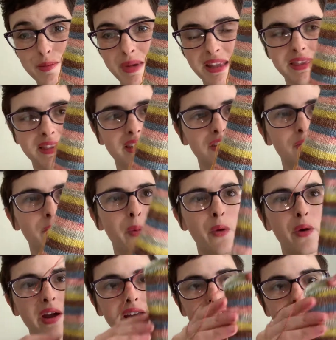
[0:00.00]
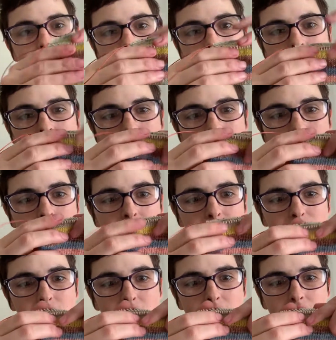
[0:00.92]
this point. I think I've
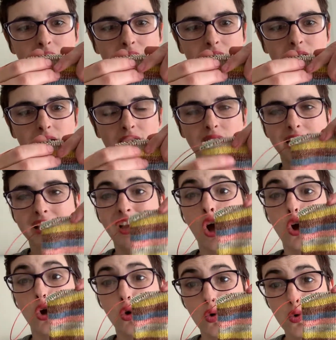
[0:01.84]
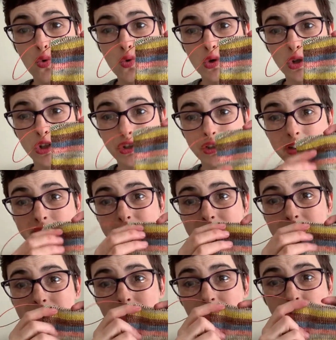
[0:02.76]
got like 1/4 of an
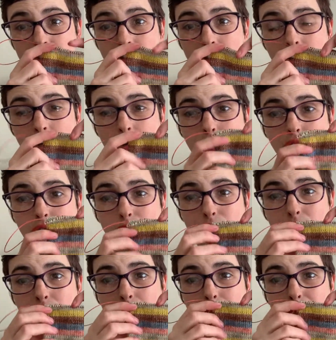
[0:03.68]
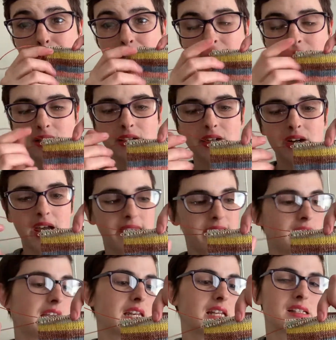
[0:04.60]
inch to go up here, and then
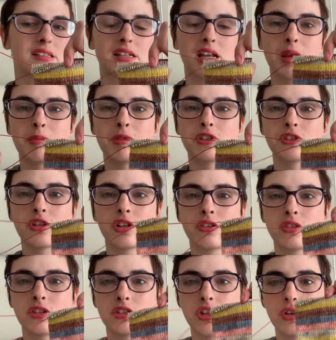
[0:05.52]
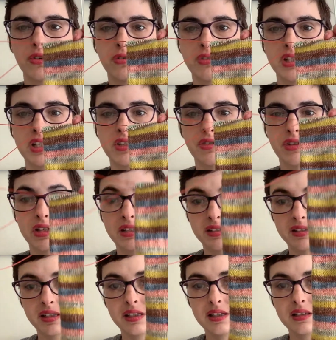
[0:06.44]
it's time to start the toe
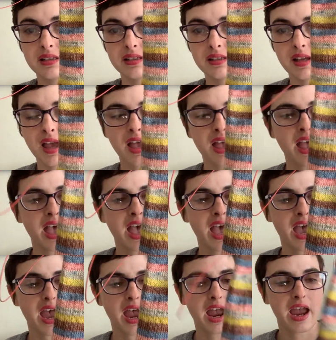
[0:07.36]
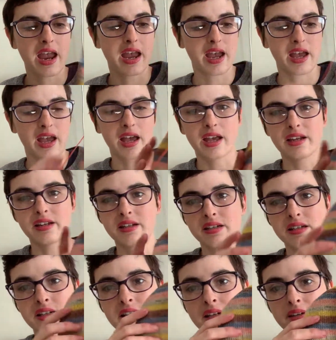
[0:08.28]
decreases. And
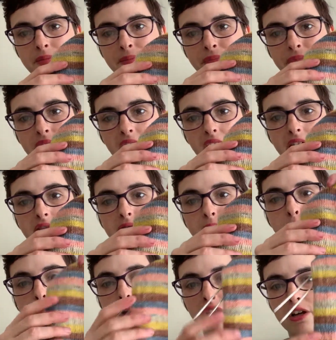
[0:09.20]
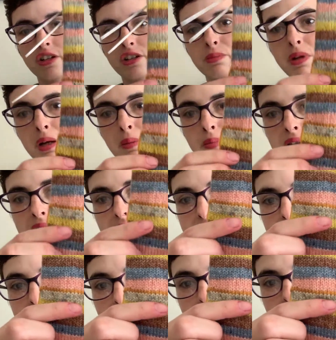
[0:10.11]
I've marked my
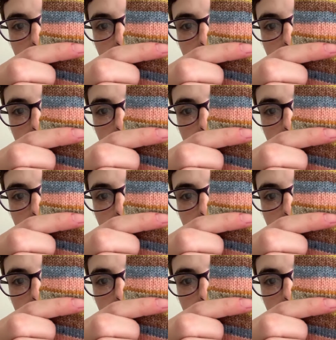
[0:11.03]
place here